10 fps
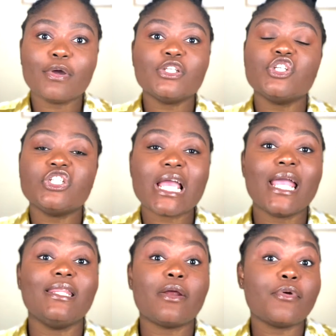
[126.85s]
to share in
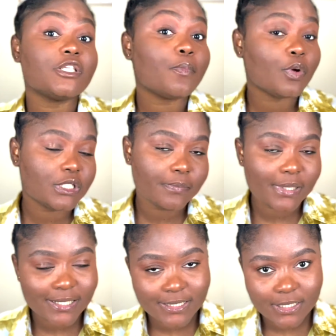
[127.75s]
the
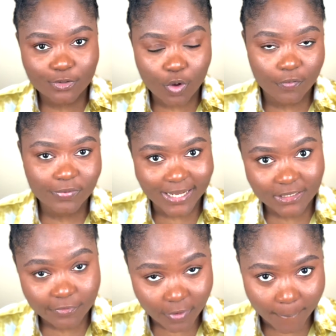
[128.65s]
responsibilities of that
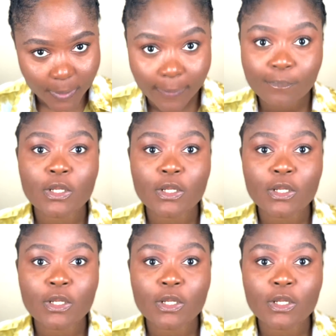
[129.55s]
family.